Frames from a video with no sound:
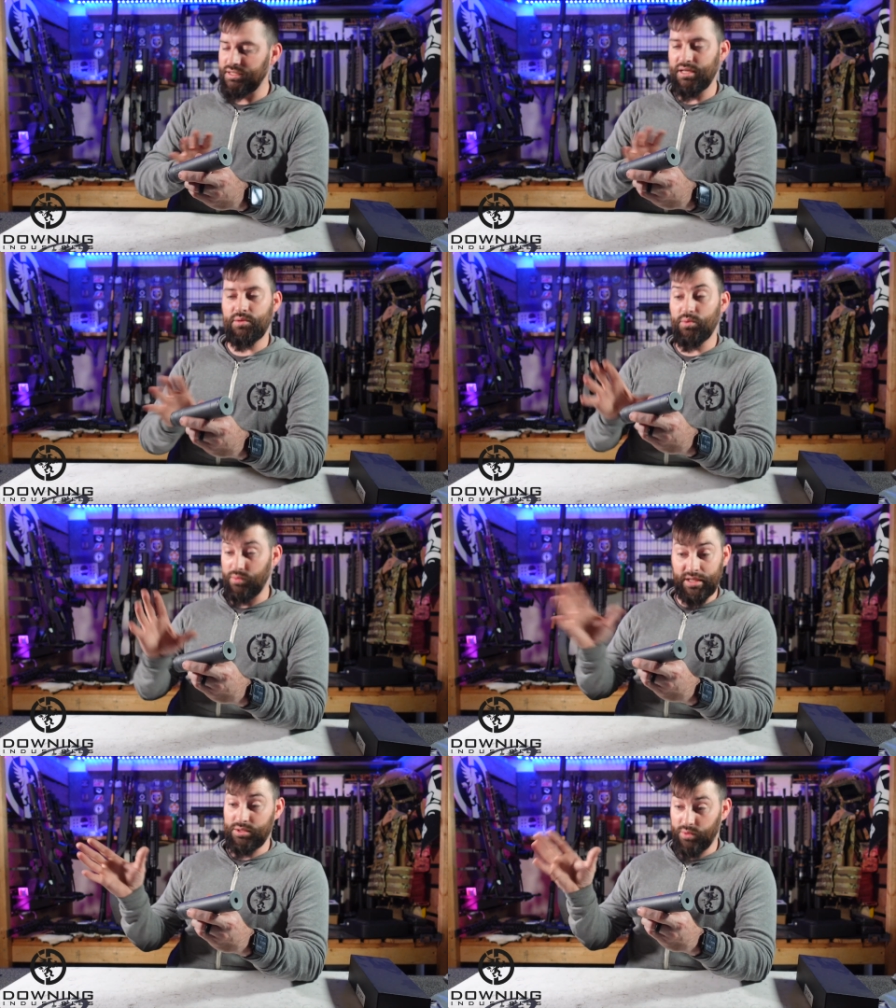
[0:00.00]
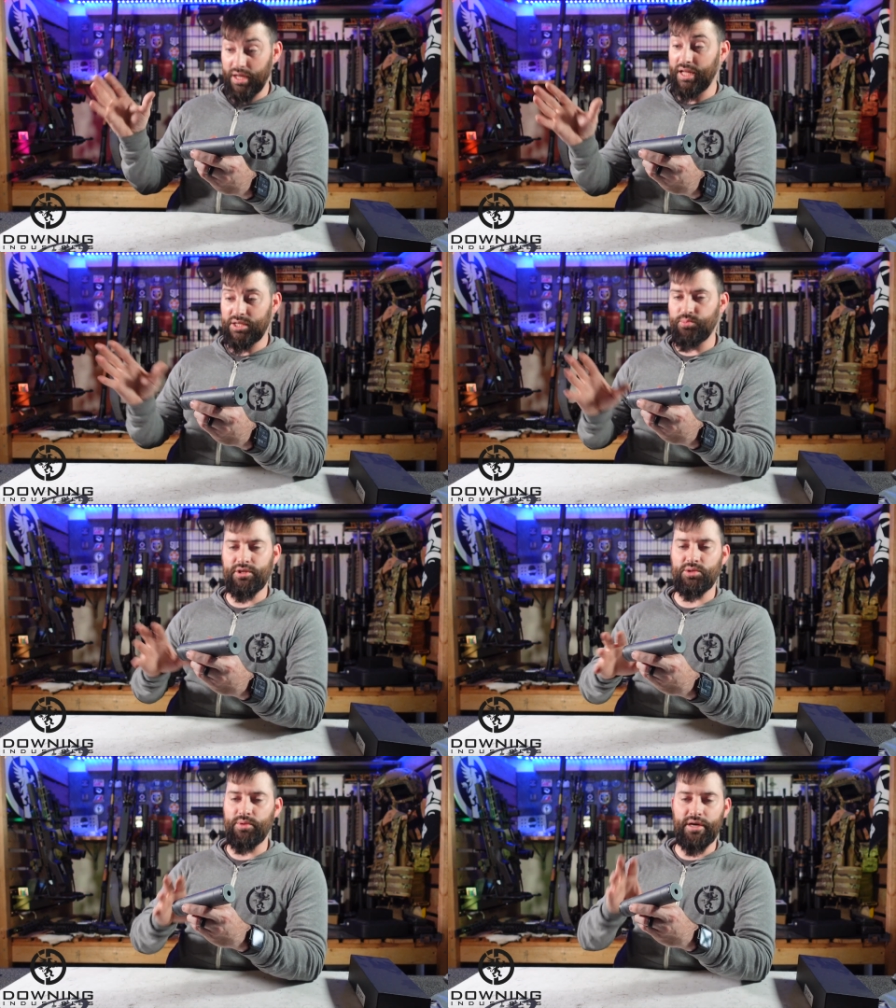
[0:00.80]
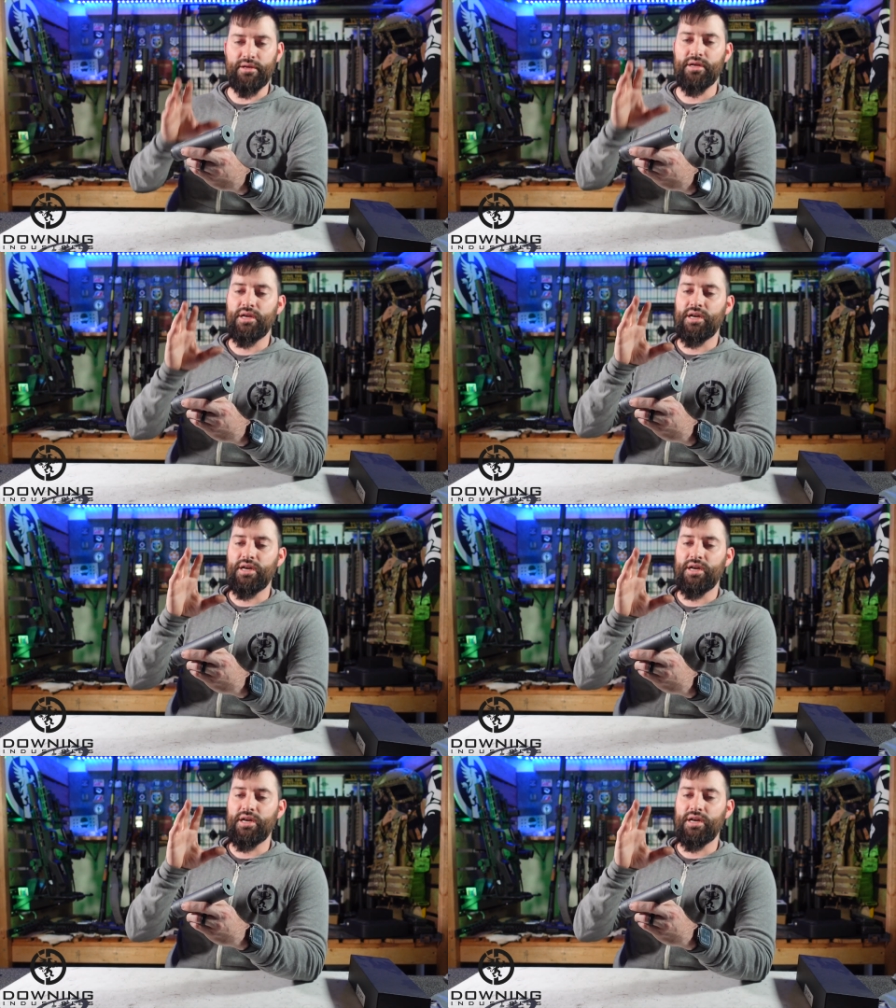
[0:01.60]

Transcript: It's like, well, that's what I like to preach about.